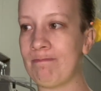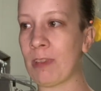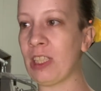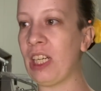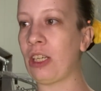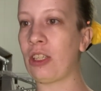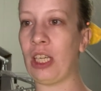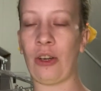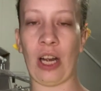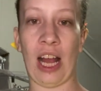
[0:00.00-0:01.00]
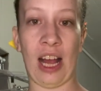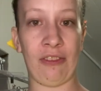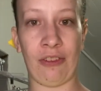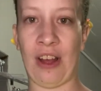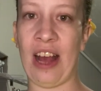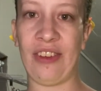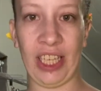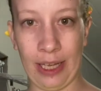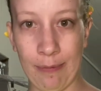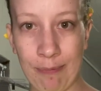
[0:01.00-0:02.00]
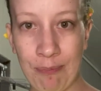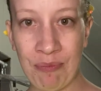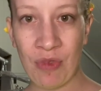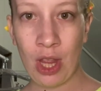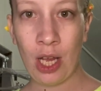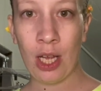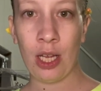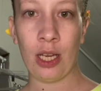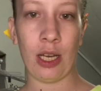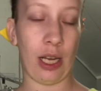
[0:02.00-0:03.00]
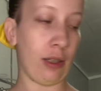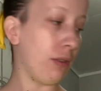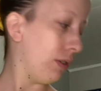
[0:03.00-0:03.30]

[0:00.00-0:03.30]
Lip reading: a year and a half of having him. Now,